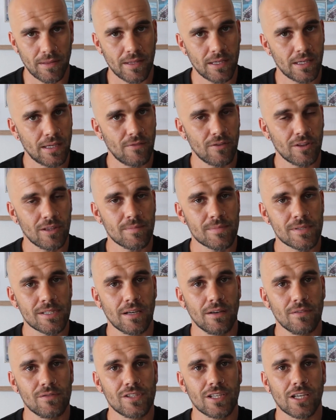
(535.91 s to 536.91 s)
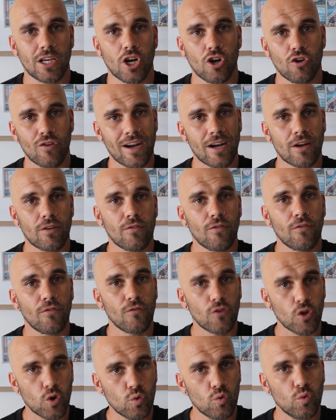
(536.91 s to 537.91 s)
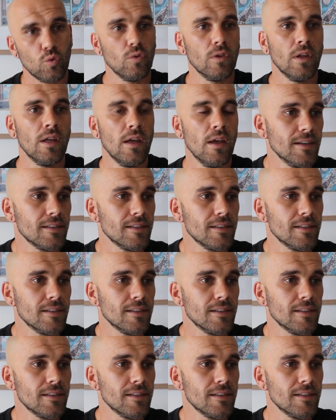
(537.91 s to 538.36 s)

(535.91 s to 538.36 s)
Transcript: They're giving themselves the correct fuel.